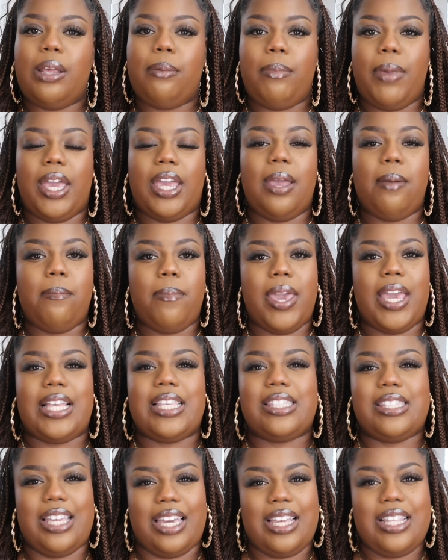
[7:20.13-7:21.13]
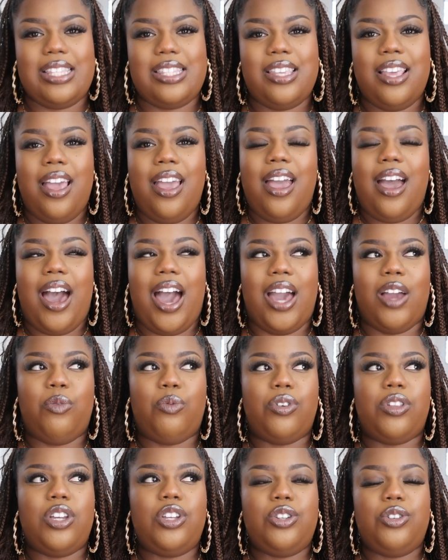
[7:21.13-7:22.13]
of make it make sense. I
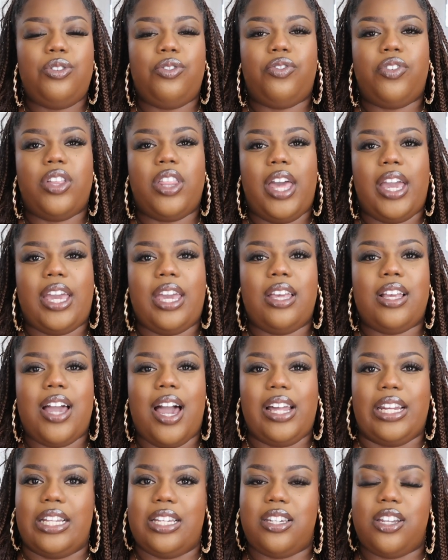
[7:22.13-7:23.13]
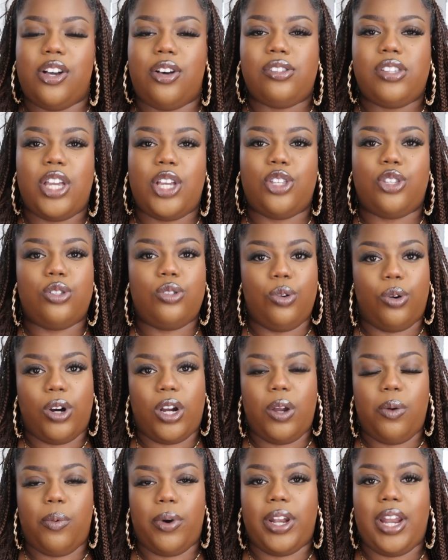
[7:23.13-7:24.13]
really do feel like it kind of tells a
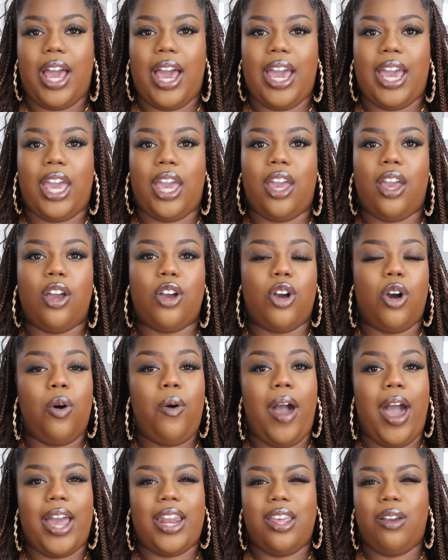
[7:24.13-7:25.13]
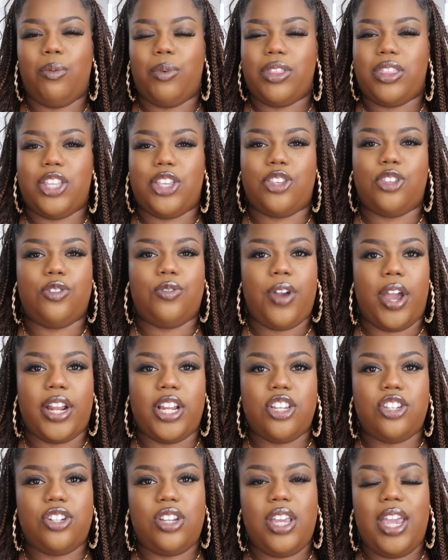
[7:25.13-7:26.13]
story when I go at it with this
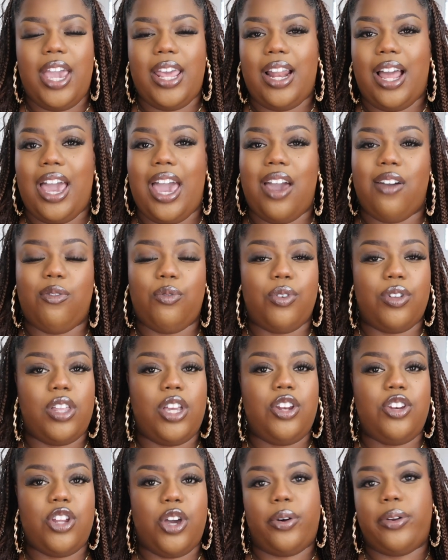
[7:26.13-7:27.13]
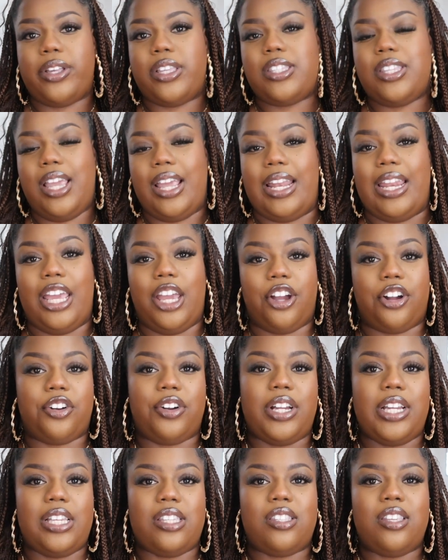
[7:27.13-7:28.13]
strategy, and I have really noticed an
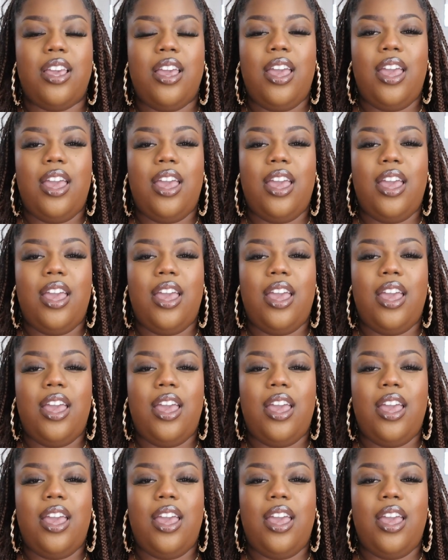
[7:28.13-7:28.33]
increase